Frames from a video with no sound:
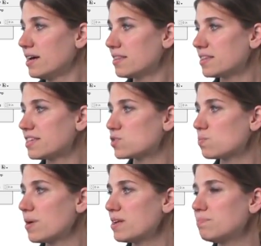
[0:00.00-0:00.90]
that this
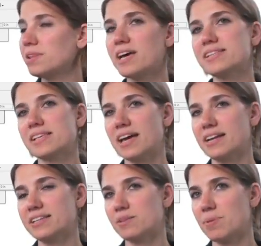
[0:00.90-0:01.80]
red plus sign
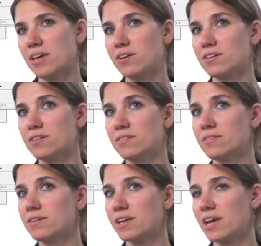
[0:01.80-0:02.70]
has appeared
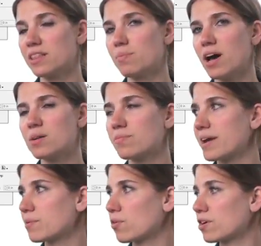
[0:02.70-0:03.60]
in the bottom
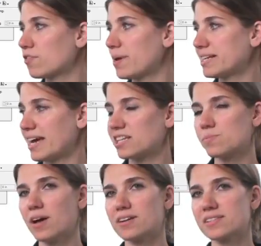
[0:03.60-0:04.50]
right corner of my text
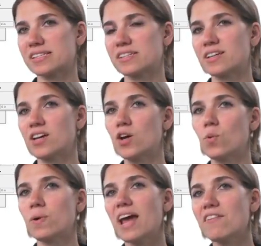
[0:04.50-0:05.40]
box.
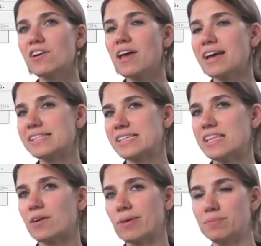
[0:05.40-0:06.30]
Whenever I see
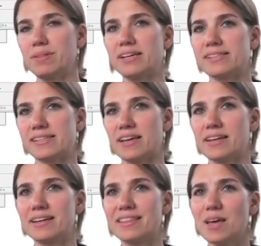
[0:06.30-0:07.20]
that red plus
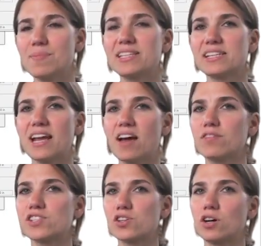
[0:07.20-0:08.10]
sign, that means that I have
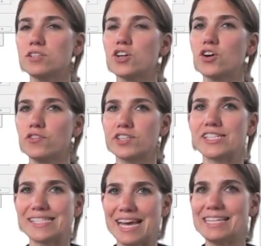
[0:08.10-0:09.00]
what's called
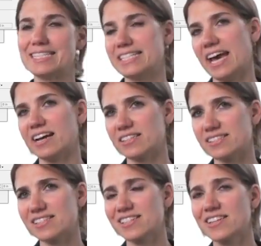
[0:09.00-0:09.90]
overset
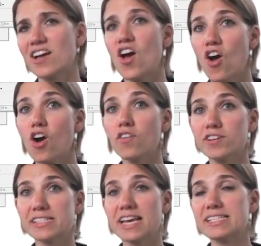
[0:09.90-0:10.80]
text.
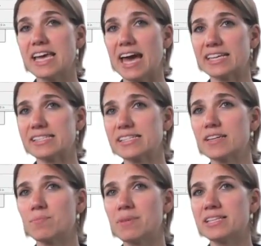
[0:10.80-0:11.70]
Overset text
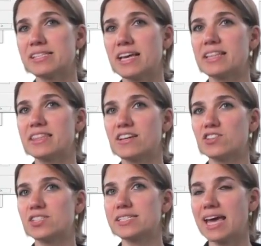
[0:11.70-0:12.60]
means that
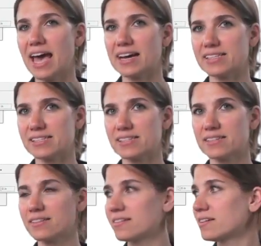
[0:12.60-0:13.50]
there's text
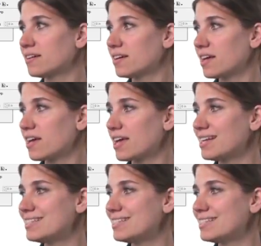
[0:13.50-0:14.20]
in